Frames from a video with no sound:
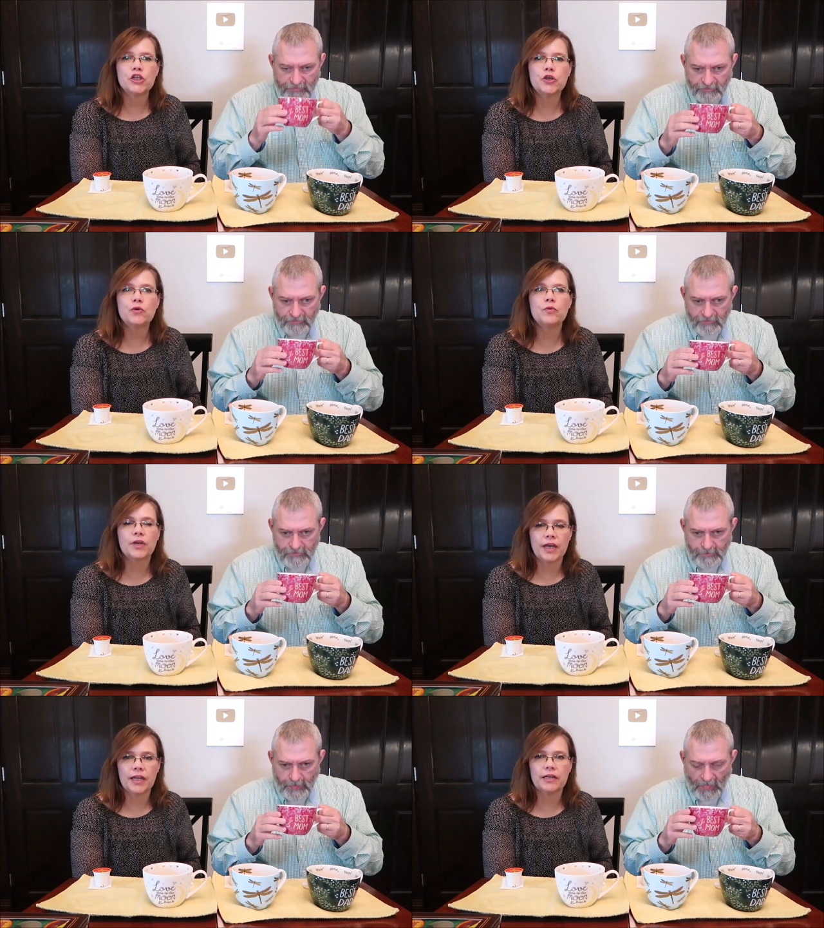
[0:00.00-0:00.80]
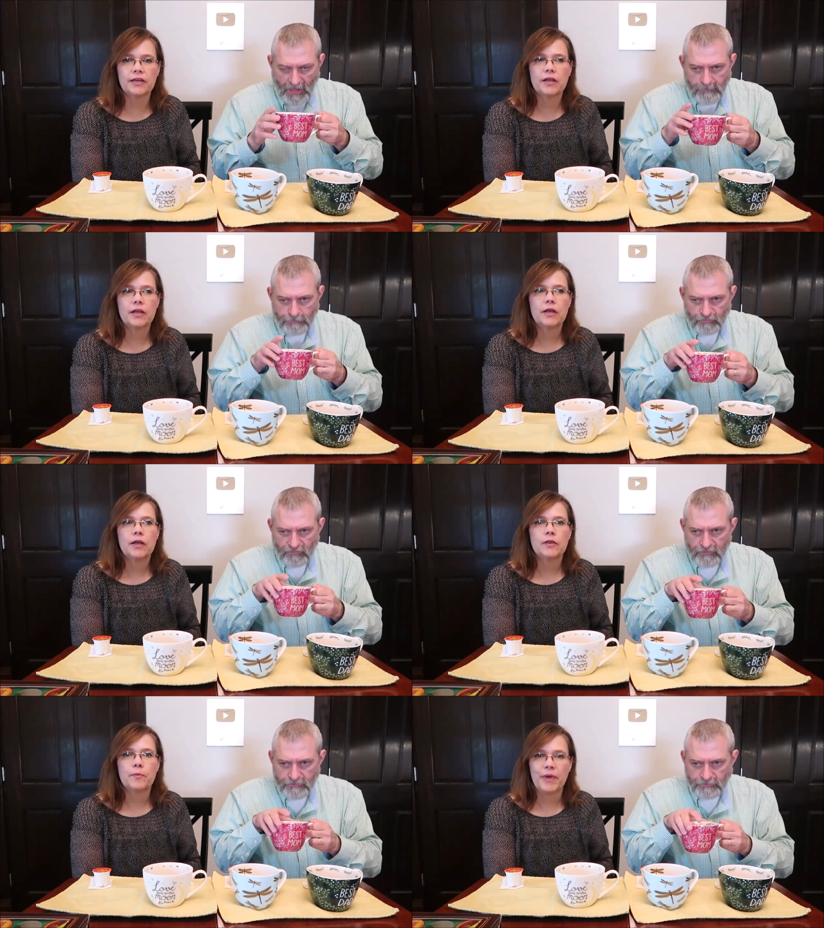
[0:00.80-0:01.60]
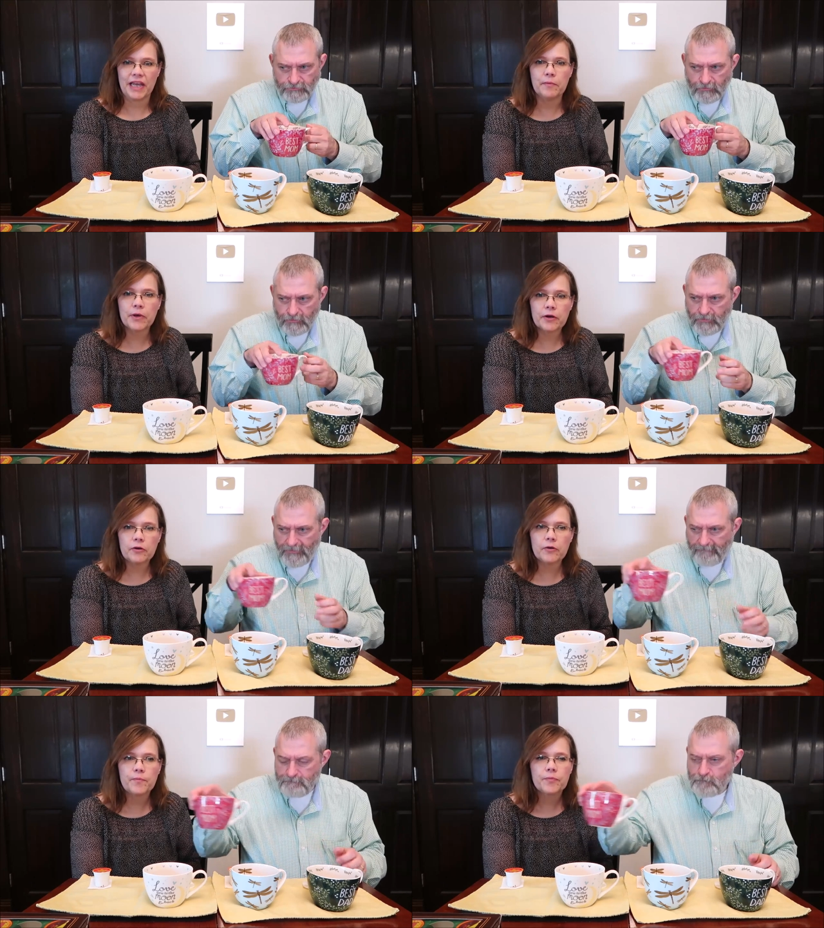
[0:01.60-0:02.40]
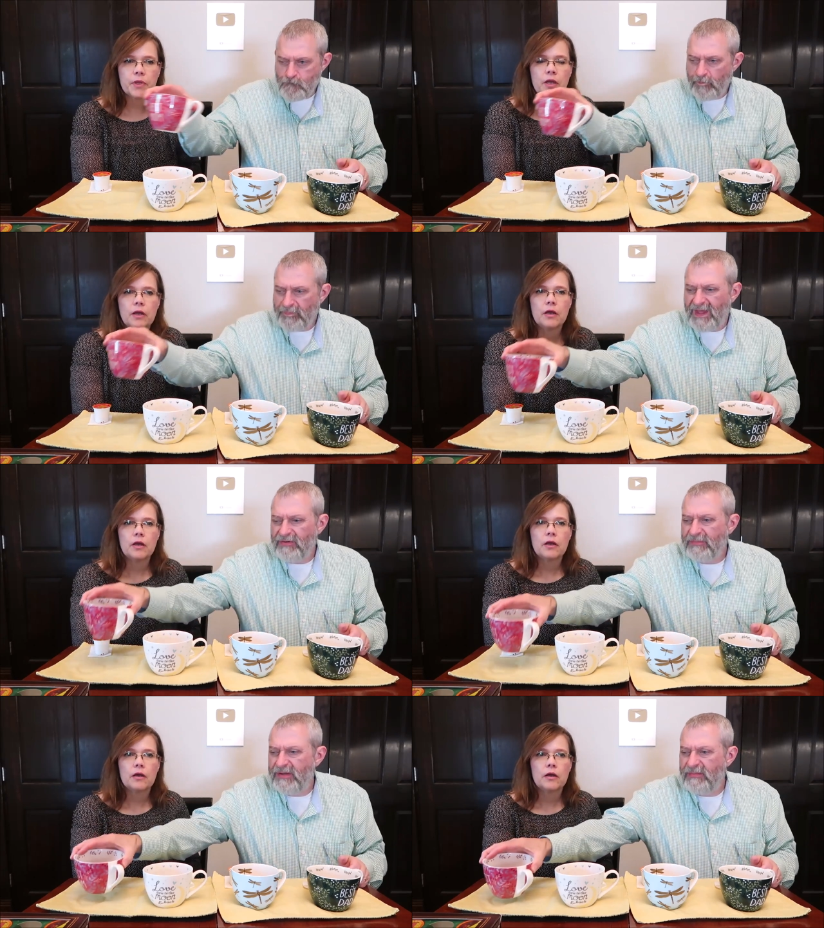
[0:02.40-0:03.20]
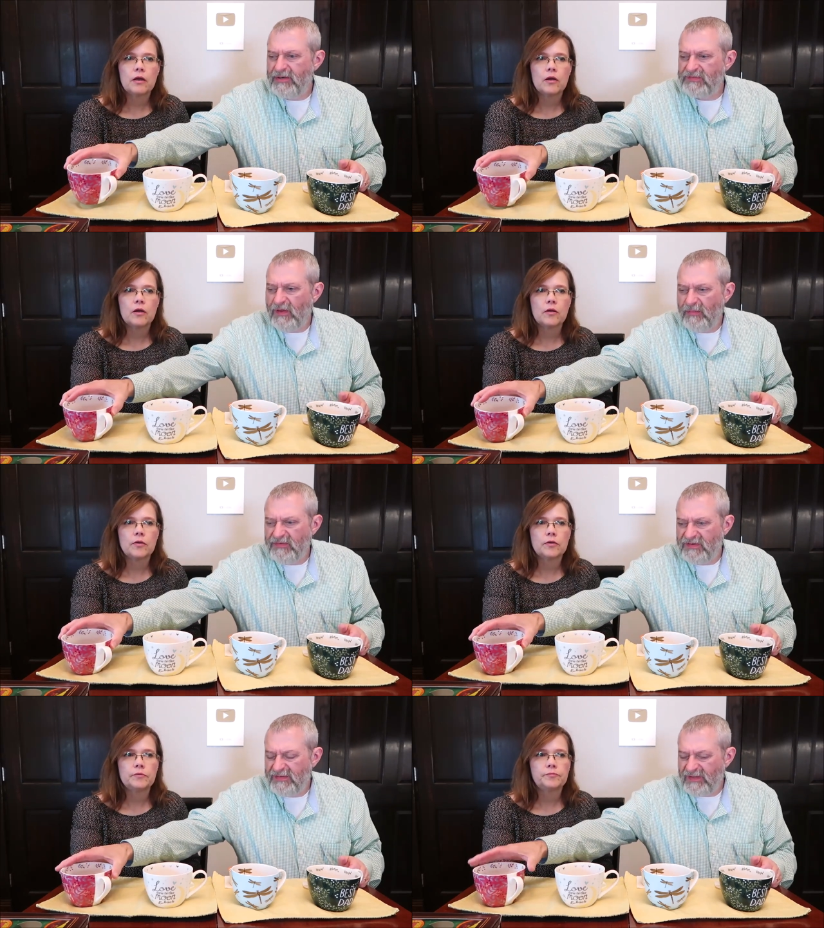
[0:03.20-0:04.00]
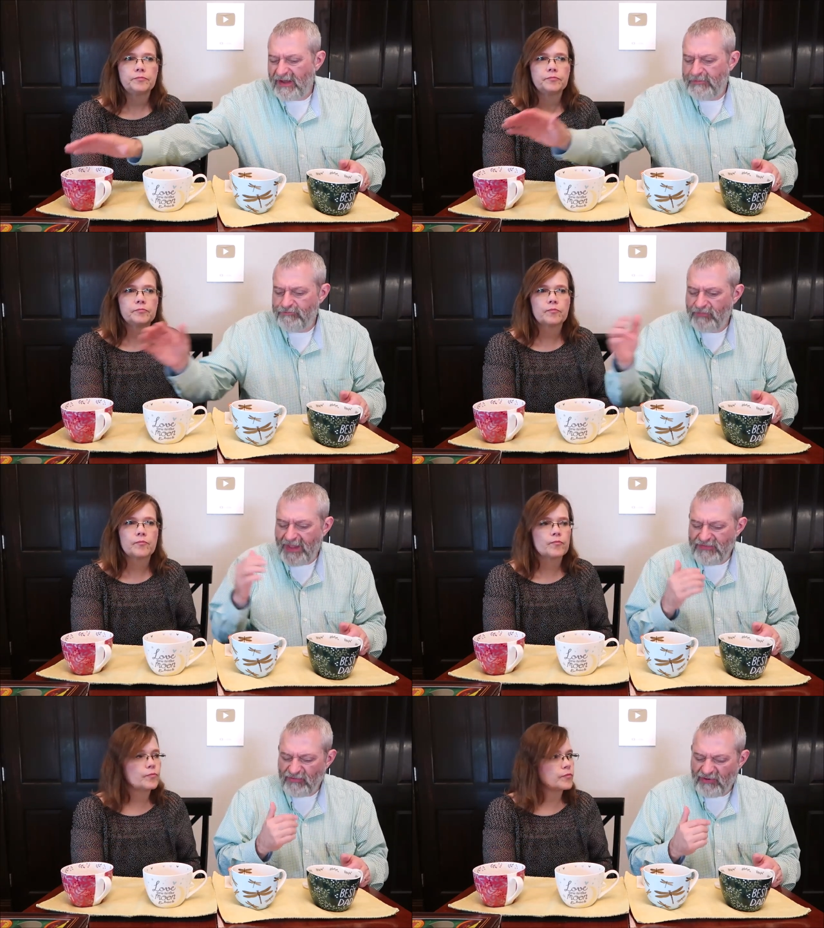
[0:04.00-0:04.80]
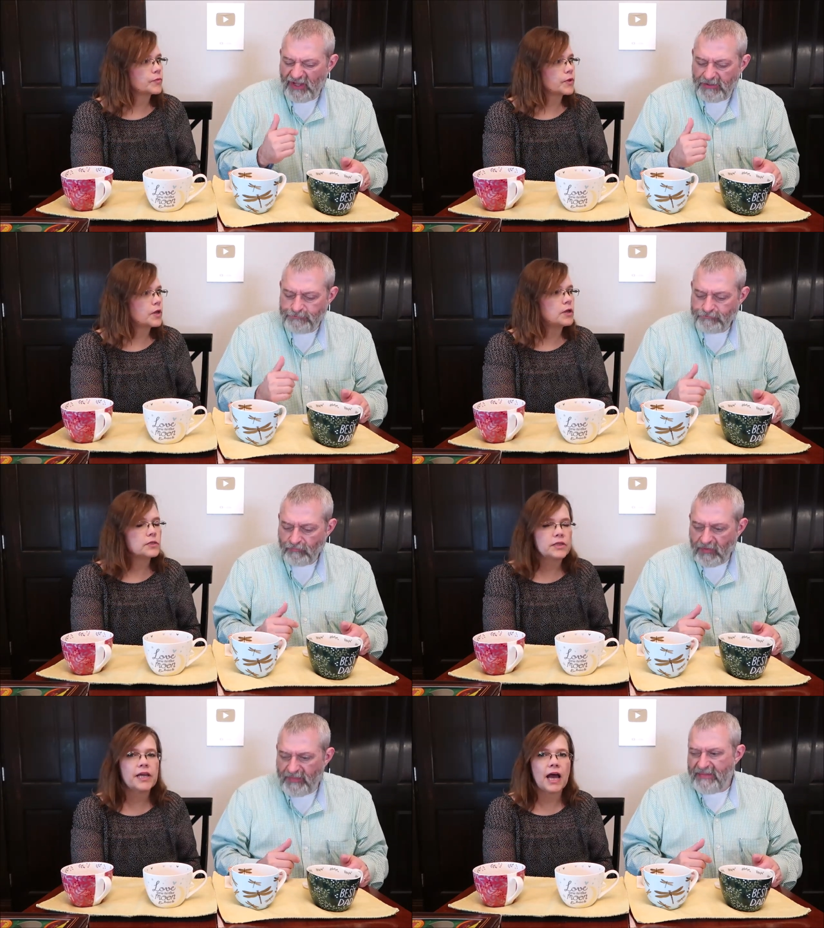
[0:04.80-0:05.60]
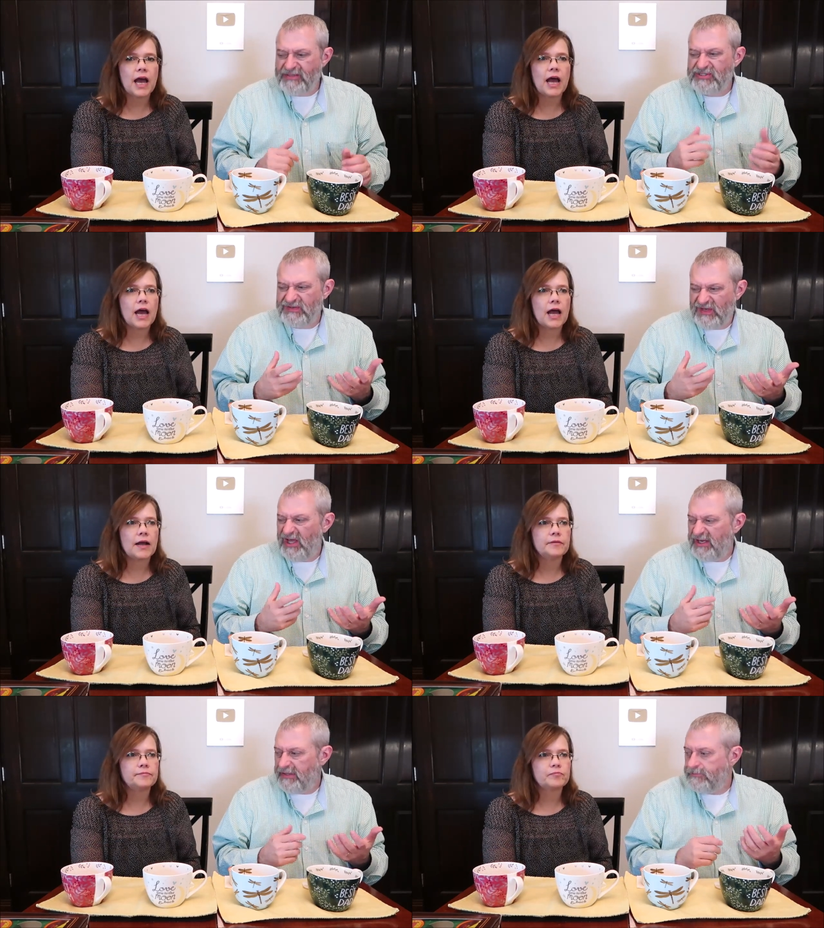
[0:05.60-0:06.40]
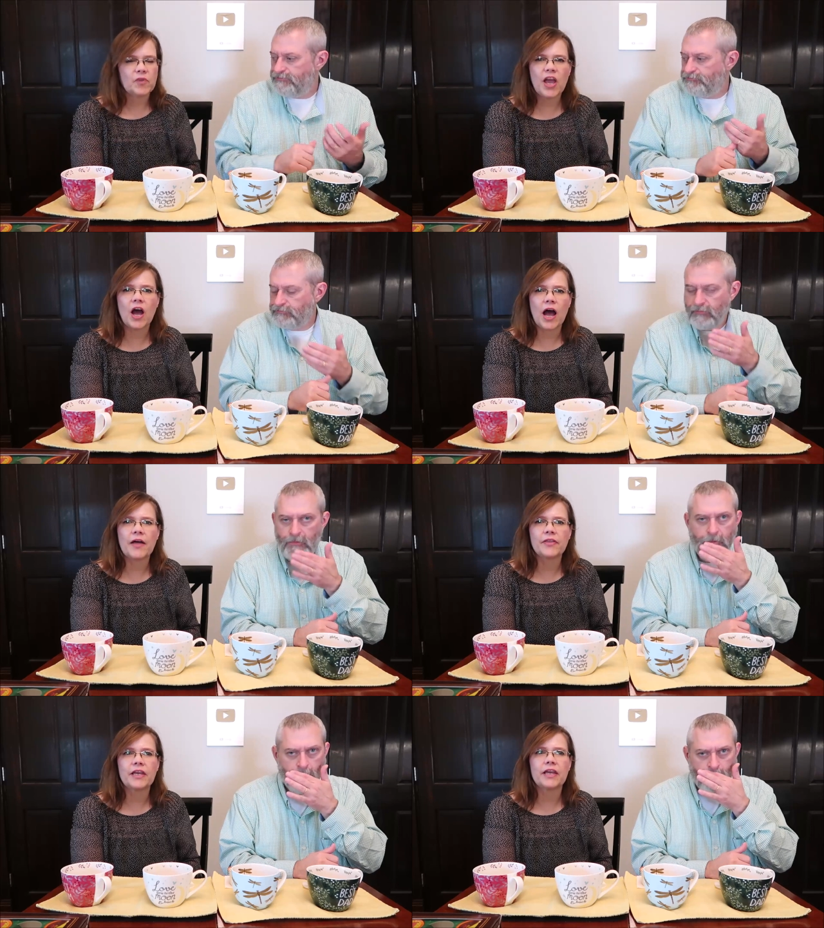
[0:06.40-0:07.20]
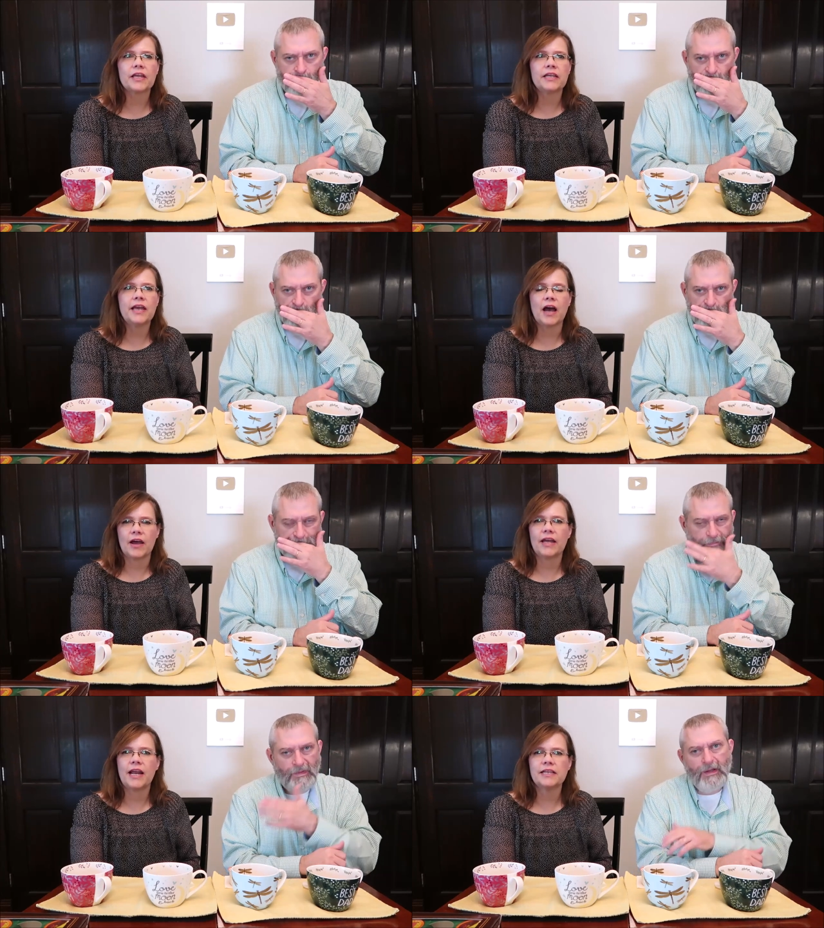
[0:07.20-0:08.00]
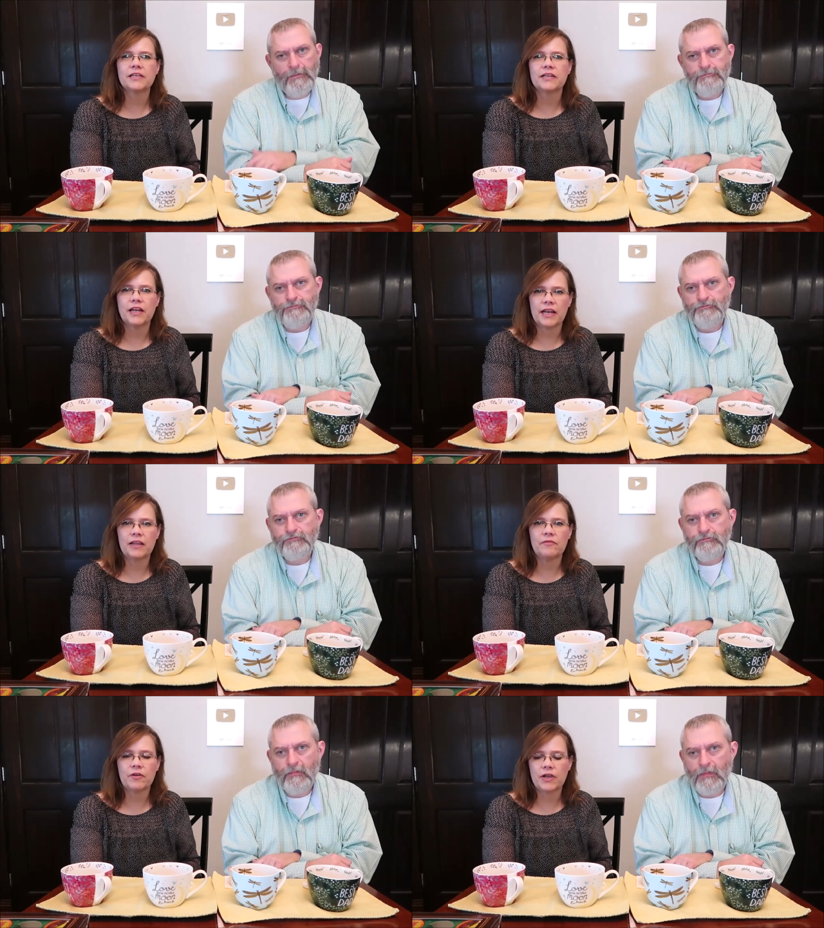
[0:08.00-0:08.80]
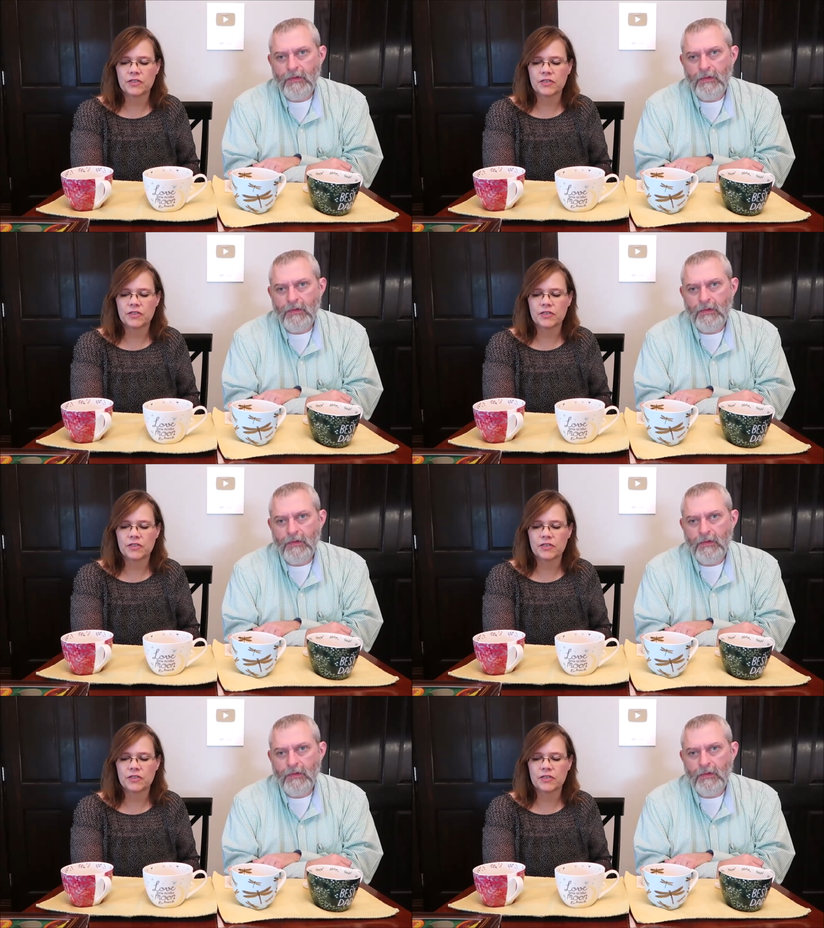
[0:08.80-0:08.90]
Speaker 1: do get the peanut butter. I
Speaker 2: don't get peanut butter. It almost tastes like a hazelnut.
Speaker 1: So maybe it's just nutty. Yeah, I think, it, yeah, it has a nutty flavor.